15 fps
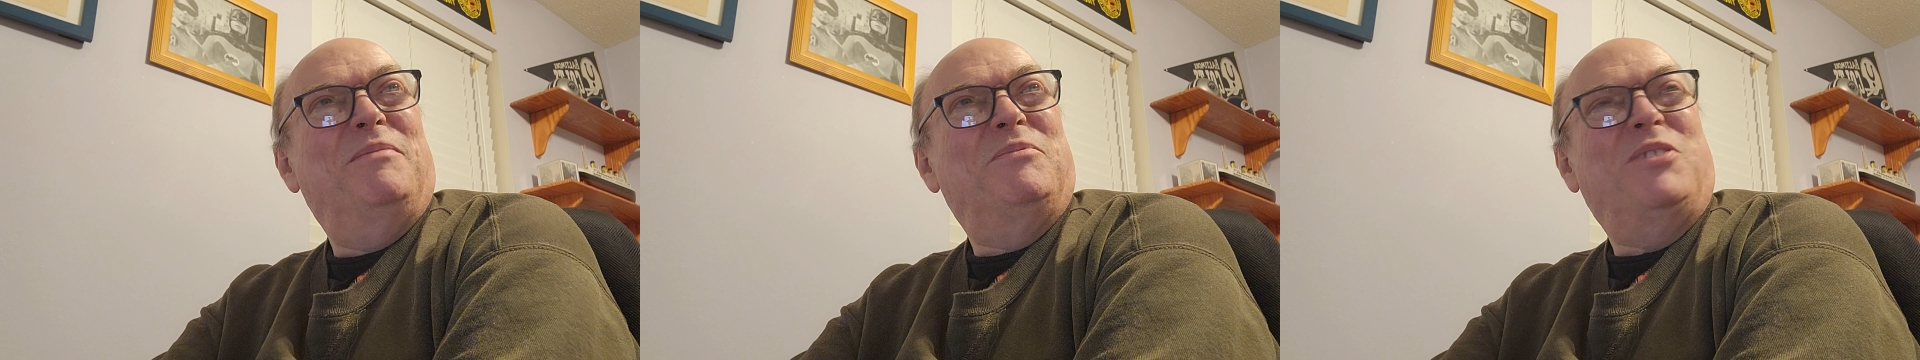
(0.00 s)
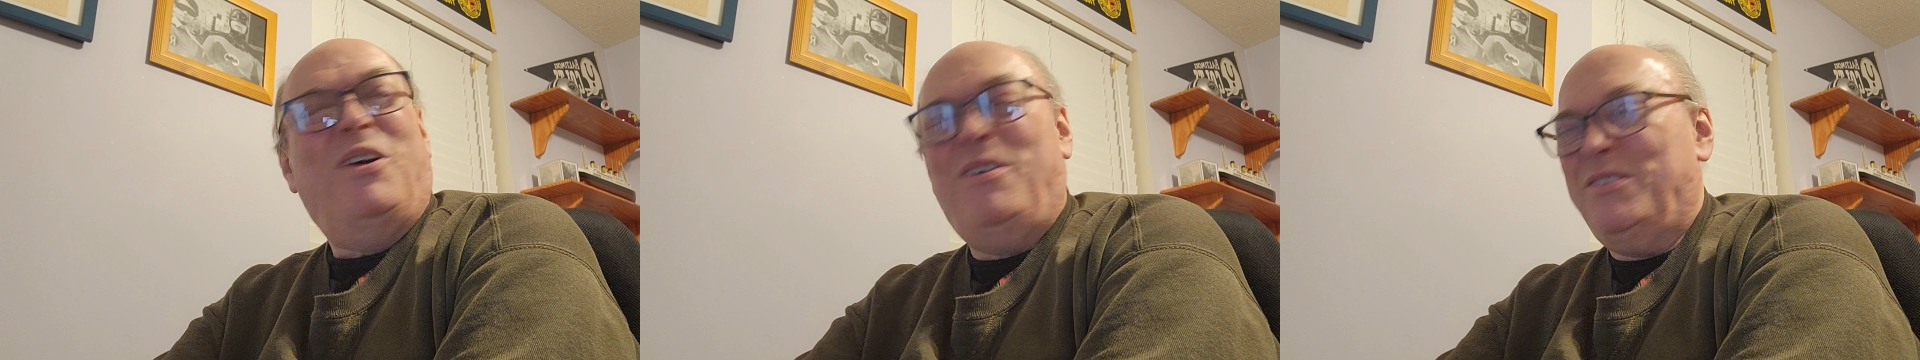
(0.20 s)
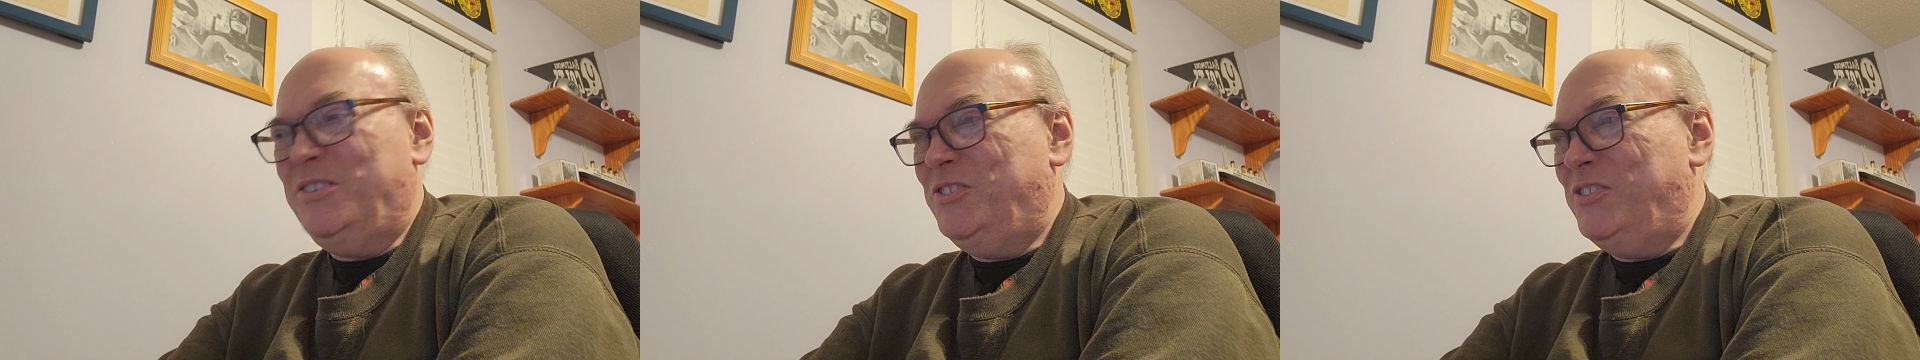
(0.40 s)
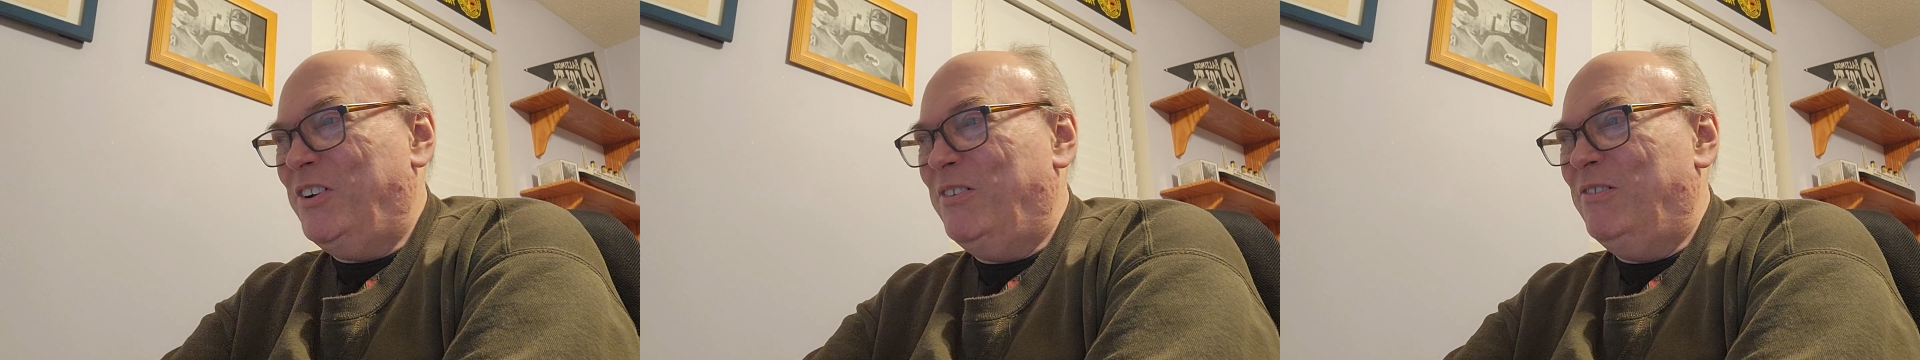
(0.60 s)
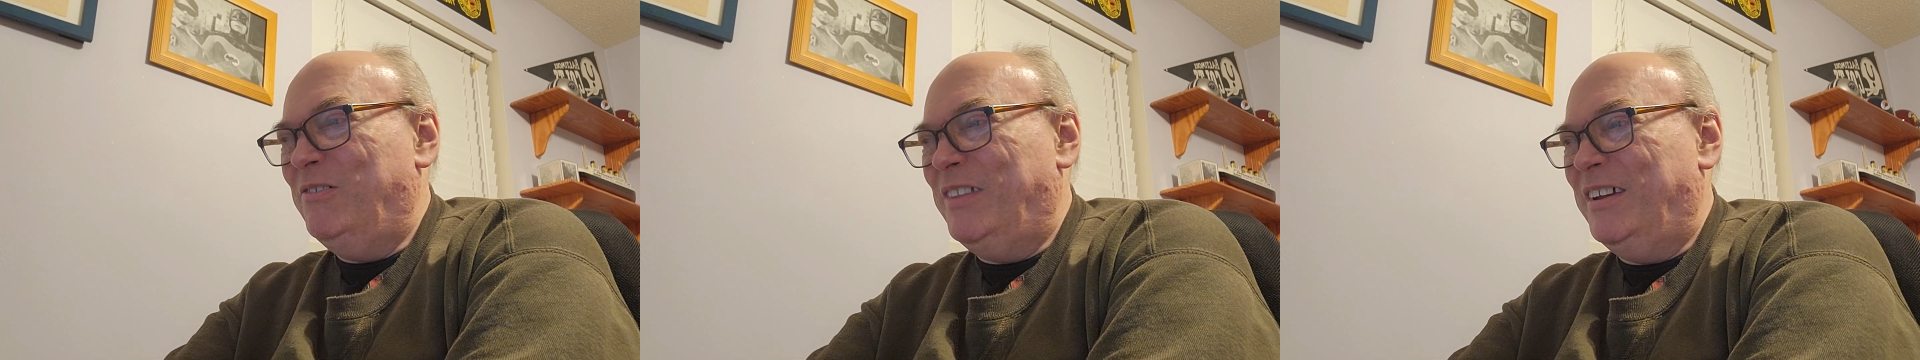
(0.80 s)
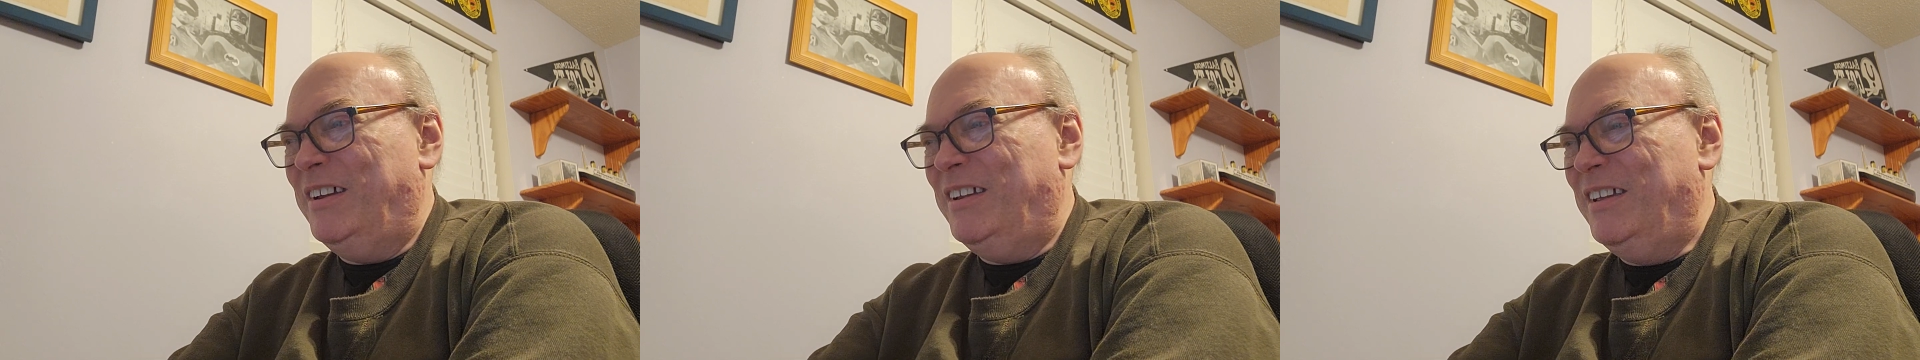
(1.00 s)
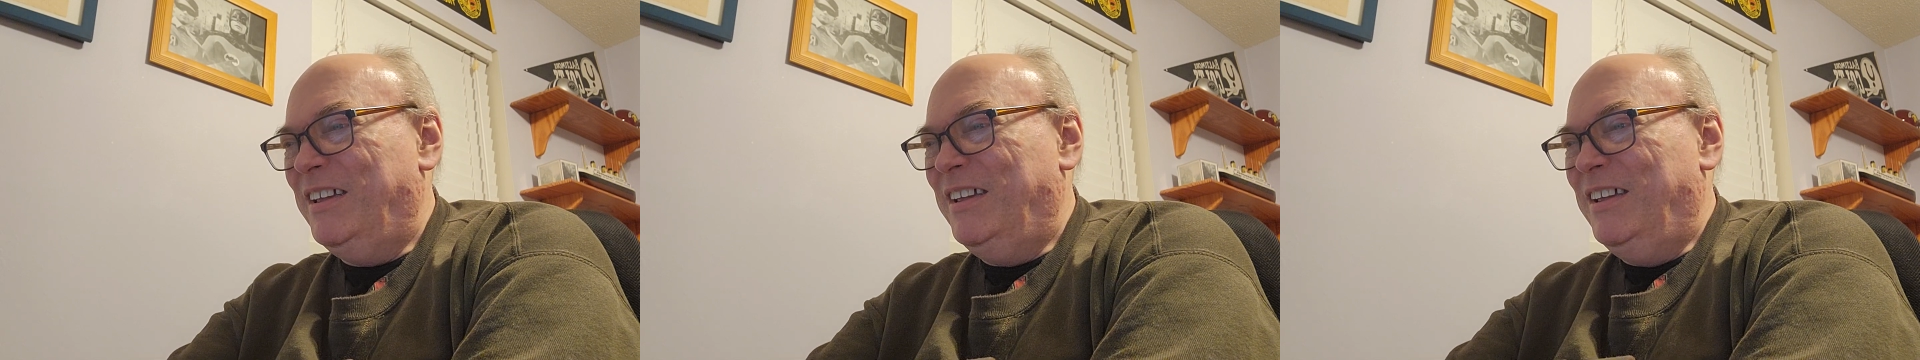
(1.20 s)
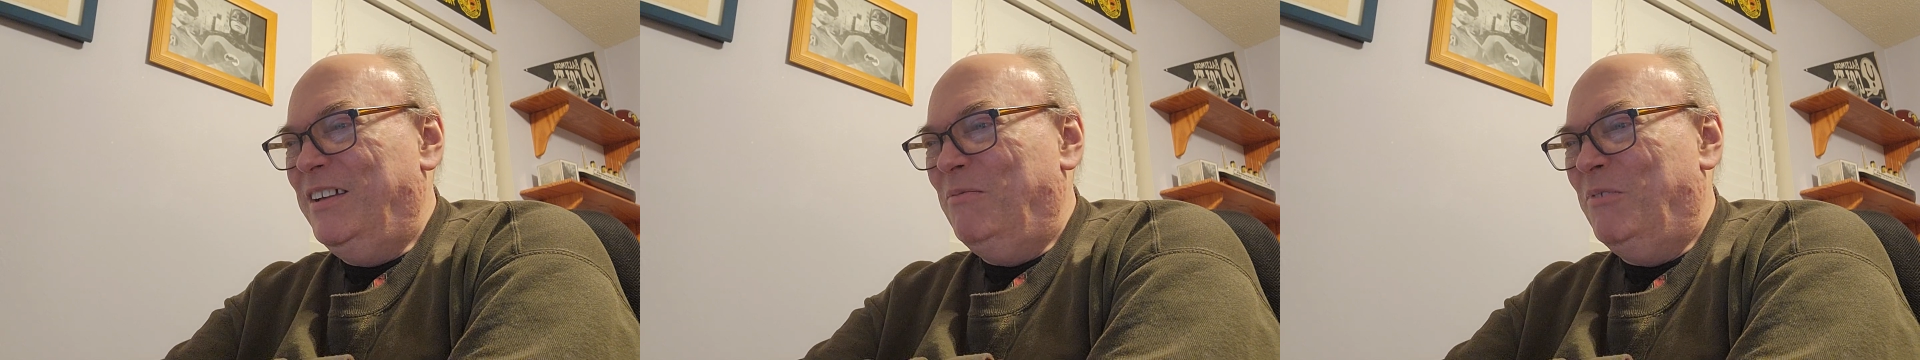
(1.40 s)
talk show. They
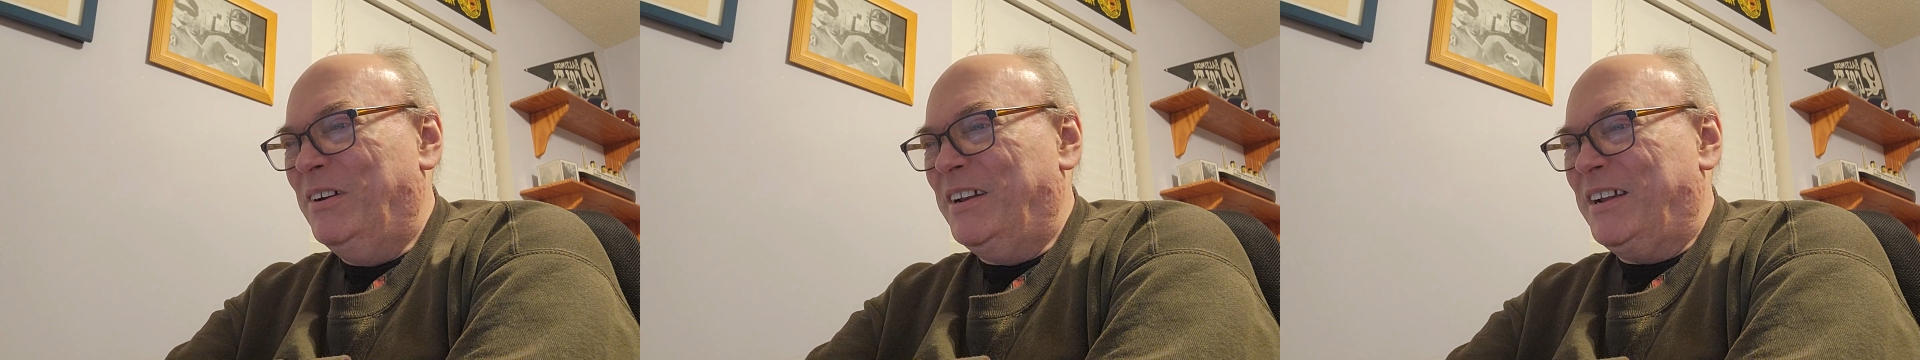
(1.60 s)
One